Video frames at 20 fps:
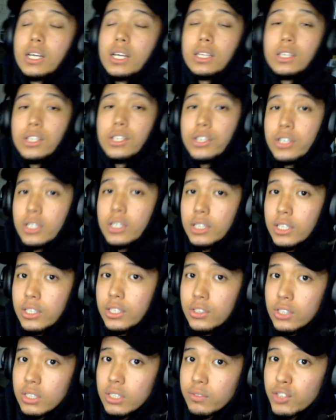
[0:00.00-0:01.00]
you're cutting
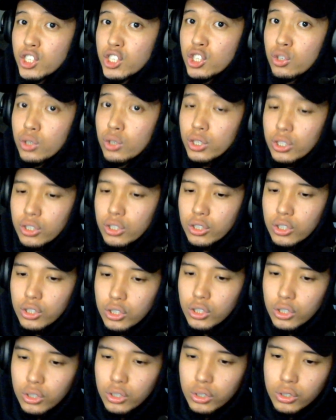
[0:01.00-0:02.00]
yourself short
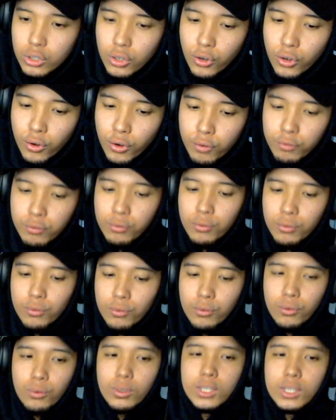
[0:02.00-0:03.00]
of
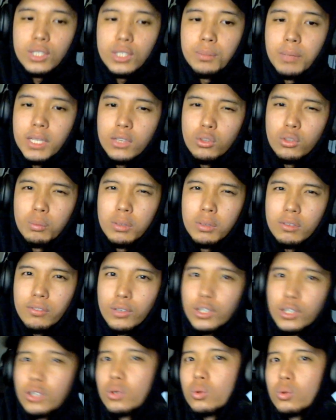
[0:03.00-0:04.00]
what's meant to be
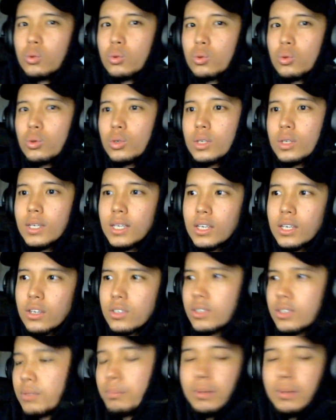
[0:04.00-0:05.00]
for you.
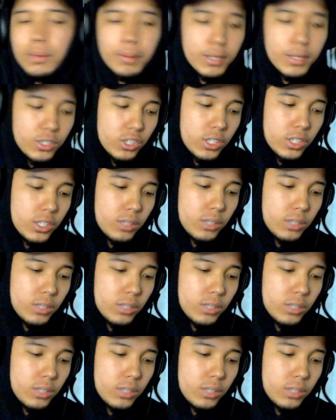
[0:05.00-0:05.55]
Because, man, trust